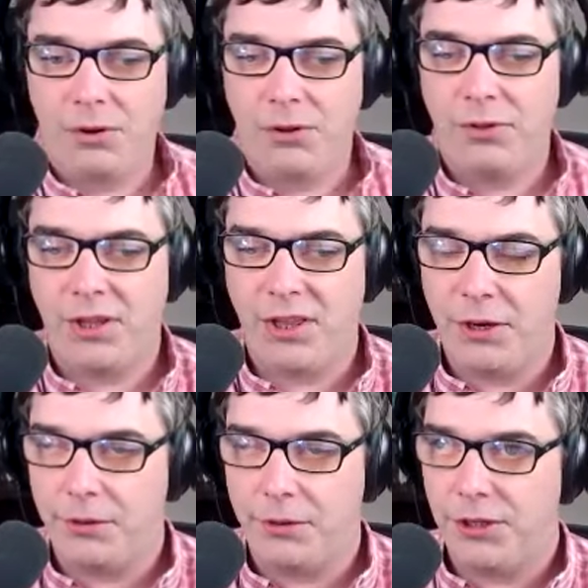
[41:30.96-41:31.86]
one other thing
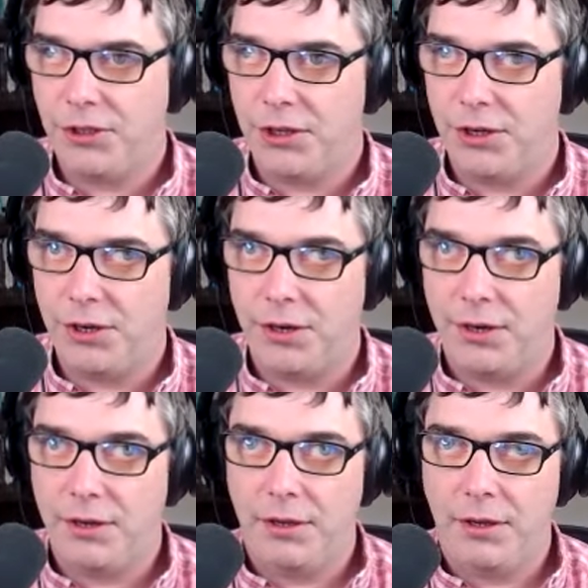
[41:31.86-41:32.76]
that you were touching
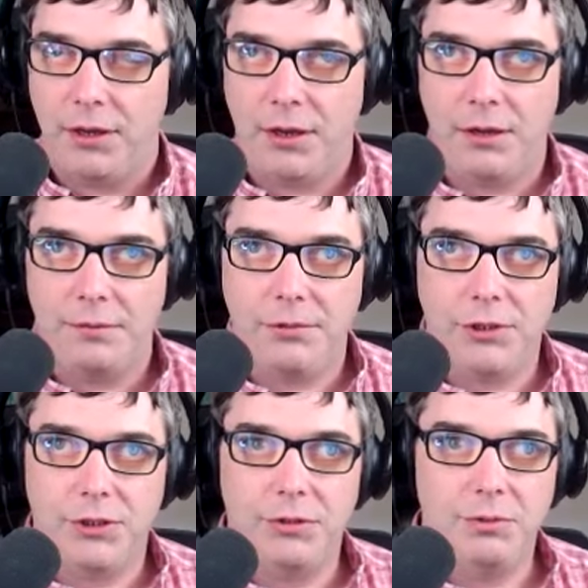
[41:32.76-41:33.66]
on,
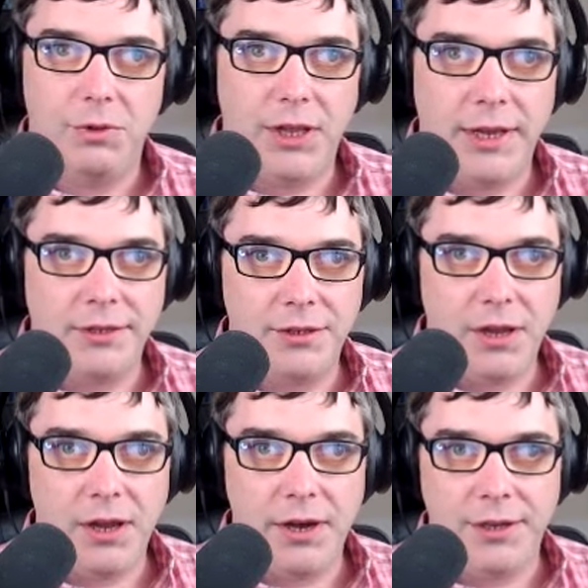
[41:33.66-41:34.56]
just one last
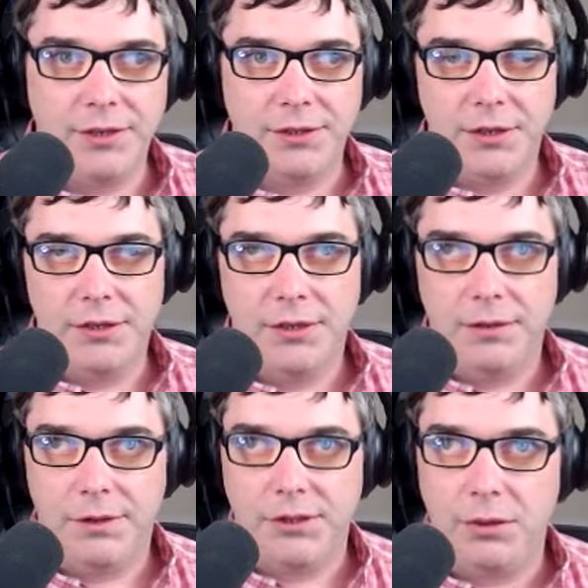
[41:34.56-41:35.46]
thought, is
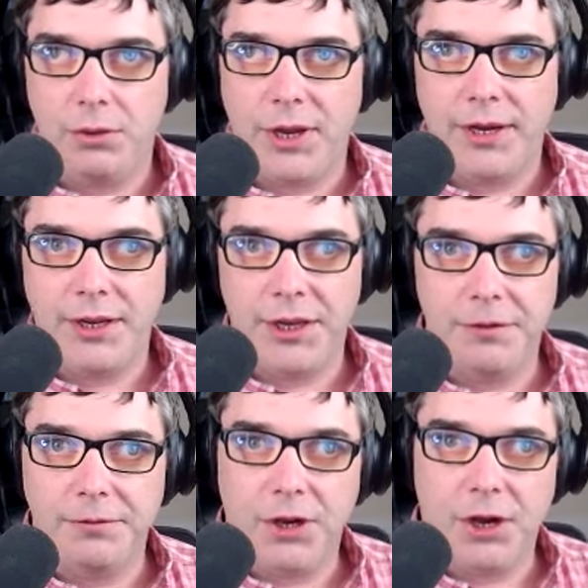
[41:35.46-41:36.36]
this whole
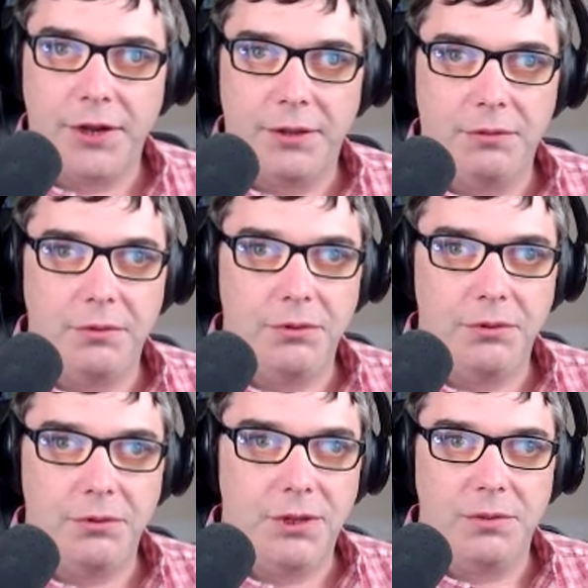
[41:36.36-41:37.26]
idea of talking through
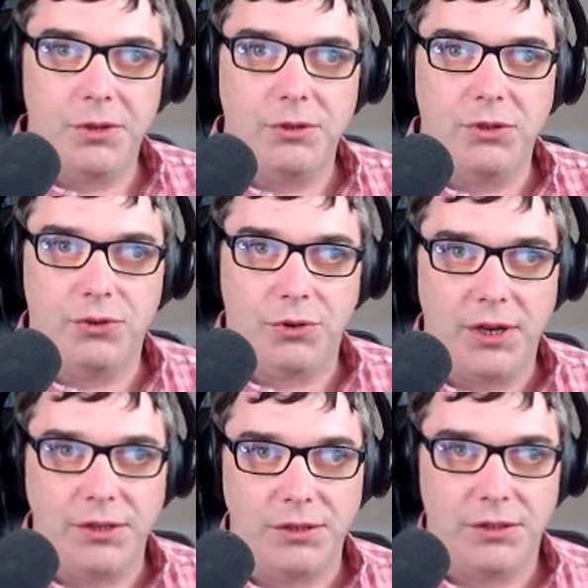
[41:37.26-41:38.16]
things. It builds
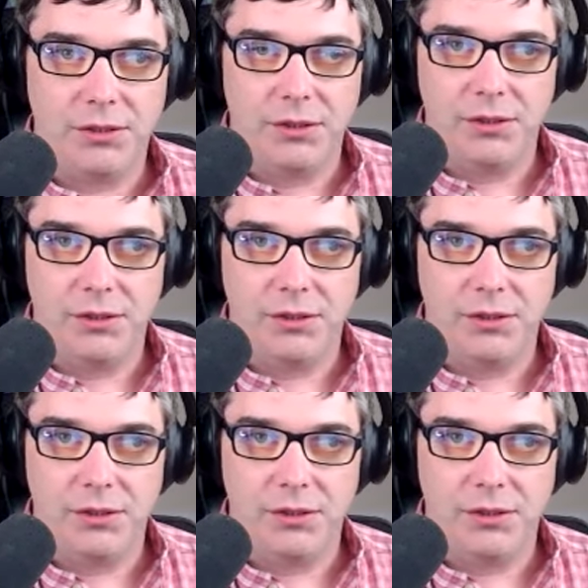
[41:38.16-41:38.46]
trust